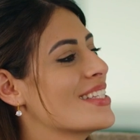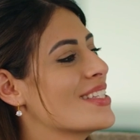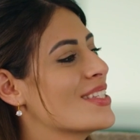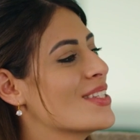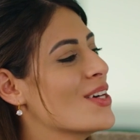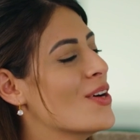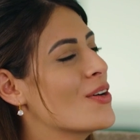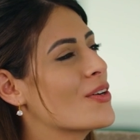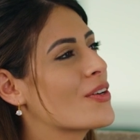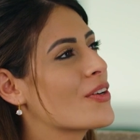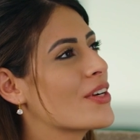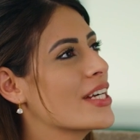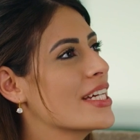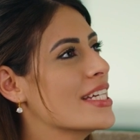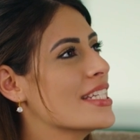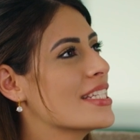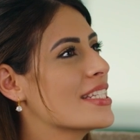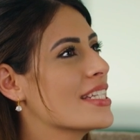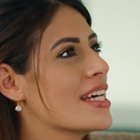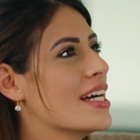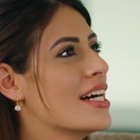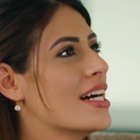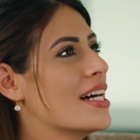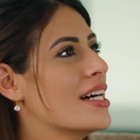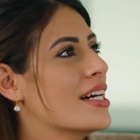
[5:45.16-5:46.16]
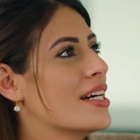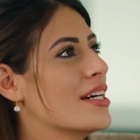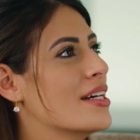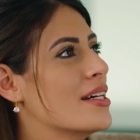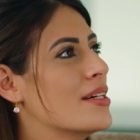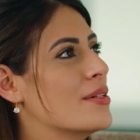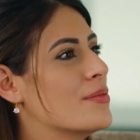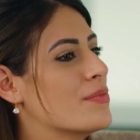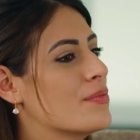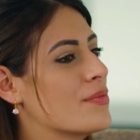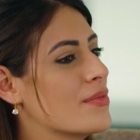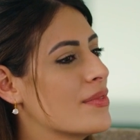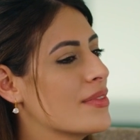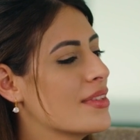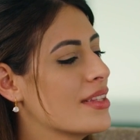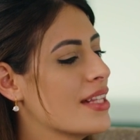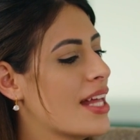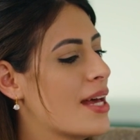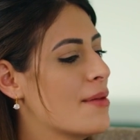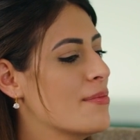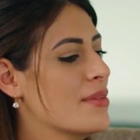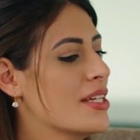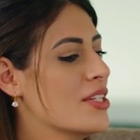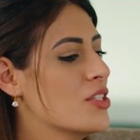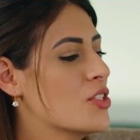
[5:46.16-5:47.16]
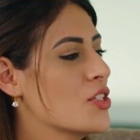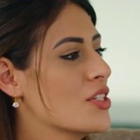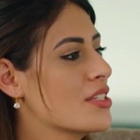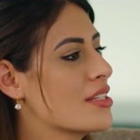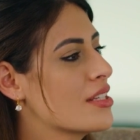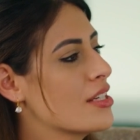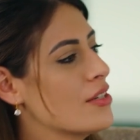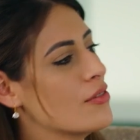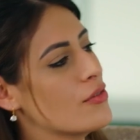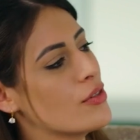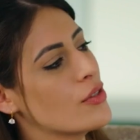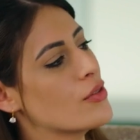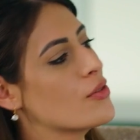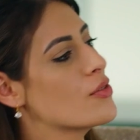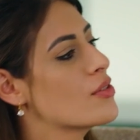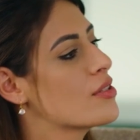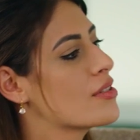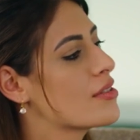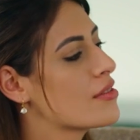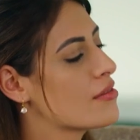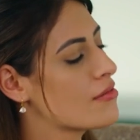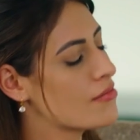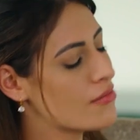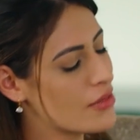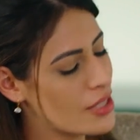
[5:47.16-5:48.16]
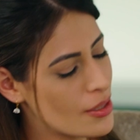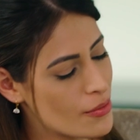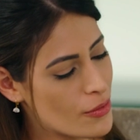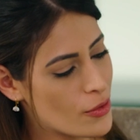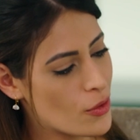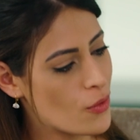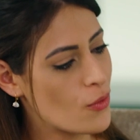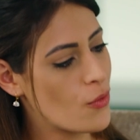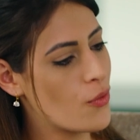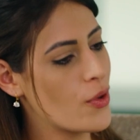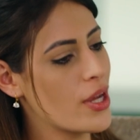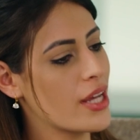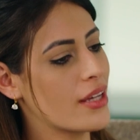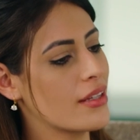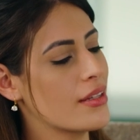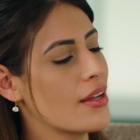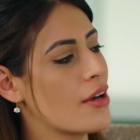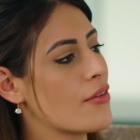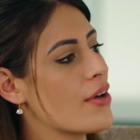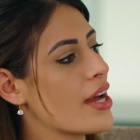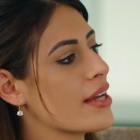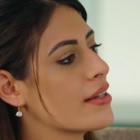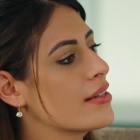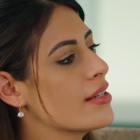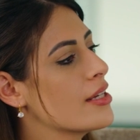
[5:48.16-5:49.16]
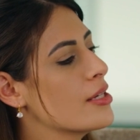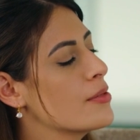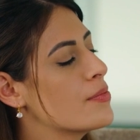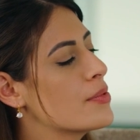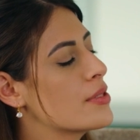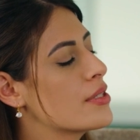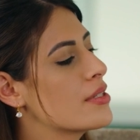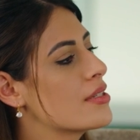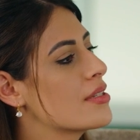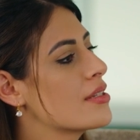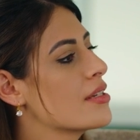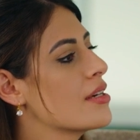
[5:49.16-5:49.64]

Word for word: So Chris, uh, let me just give you some quick direct tips.